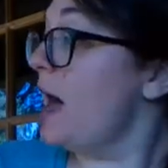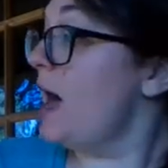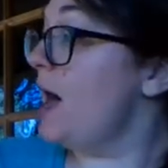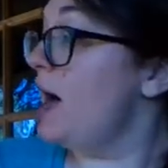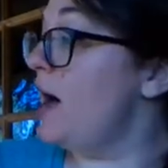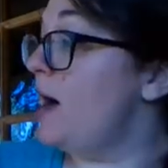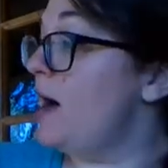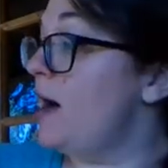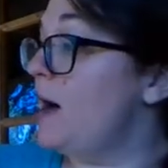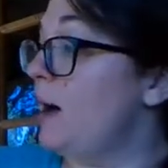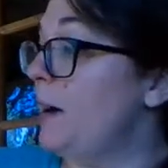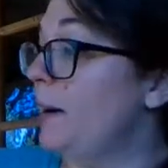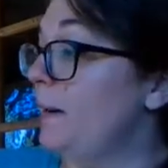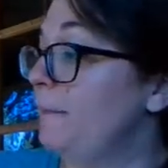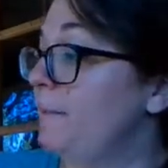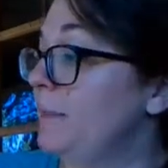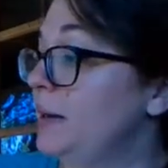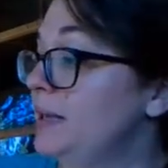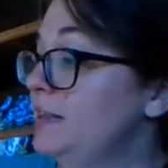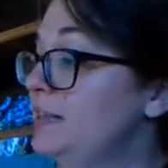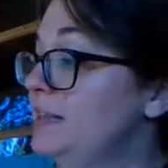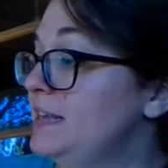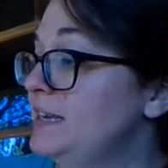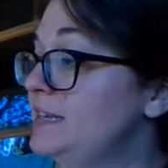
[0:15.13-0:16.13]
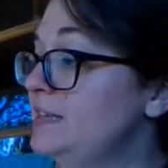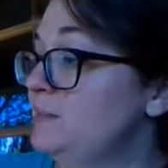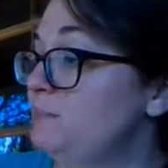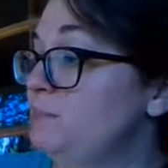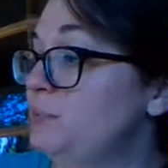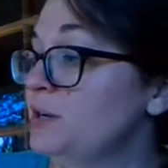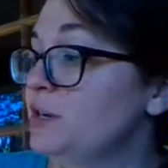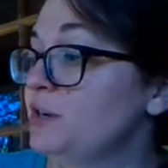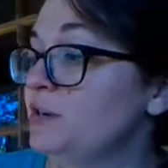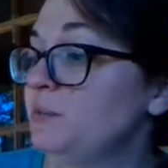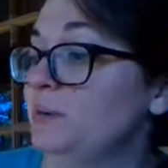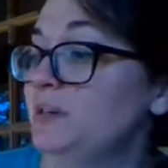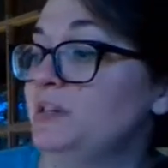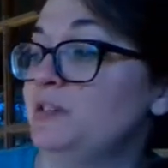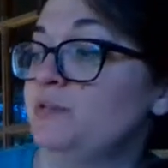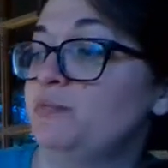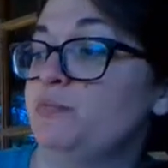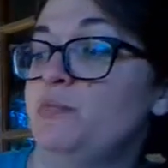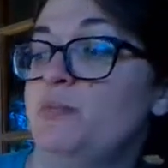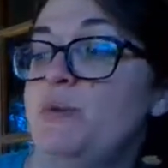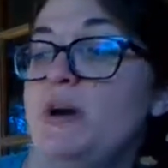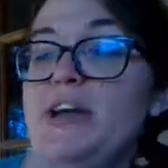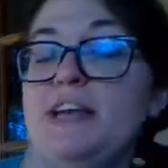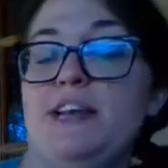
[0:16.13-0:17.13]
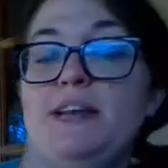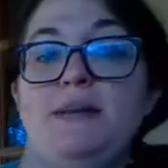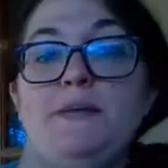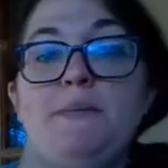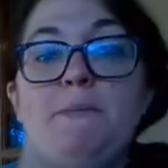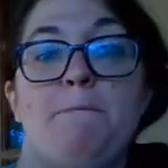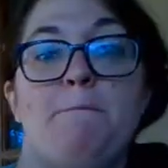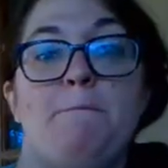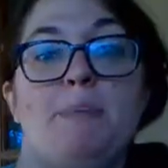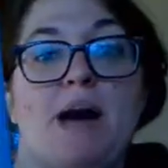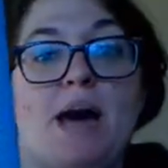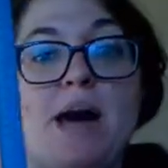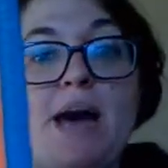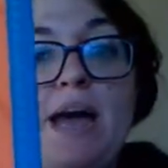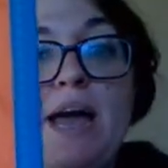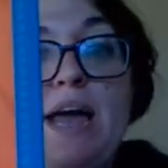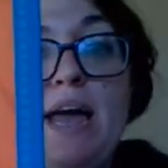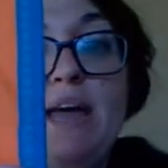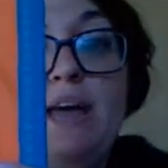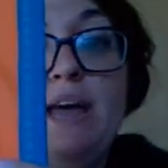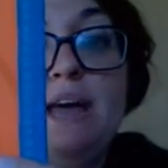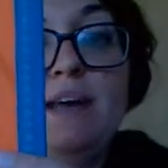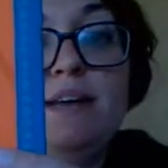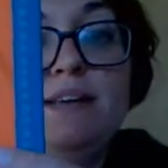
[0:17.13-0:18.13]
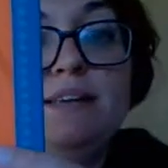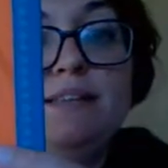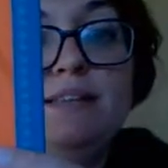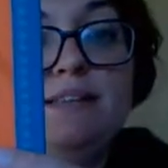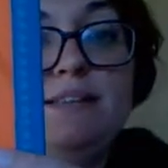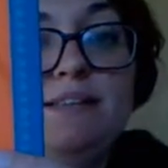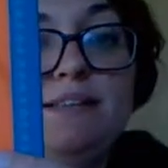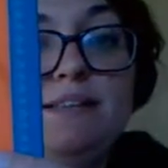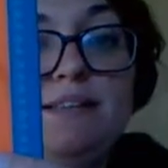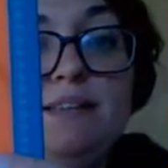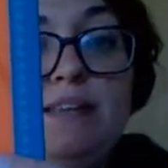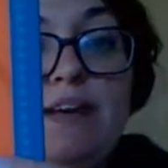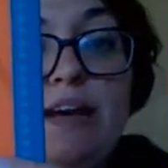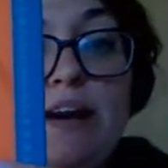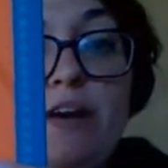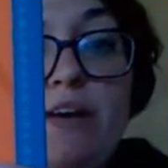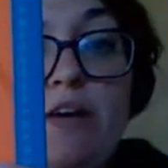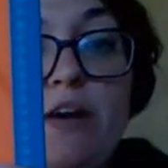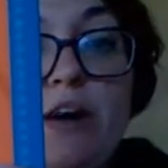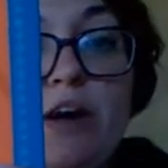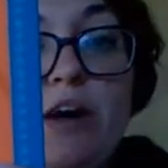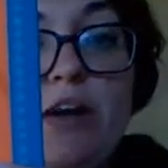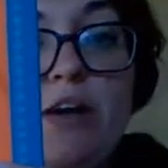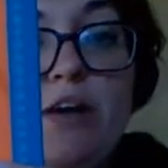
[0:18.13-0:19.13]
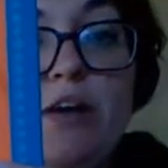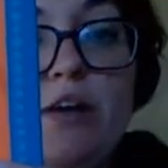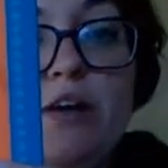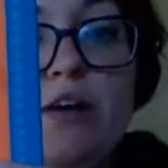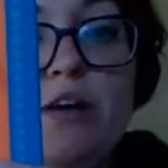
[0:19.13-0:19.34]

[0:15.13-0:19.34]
Um, this book was written by Sarah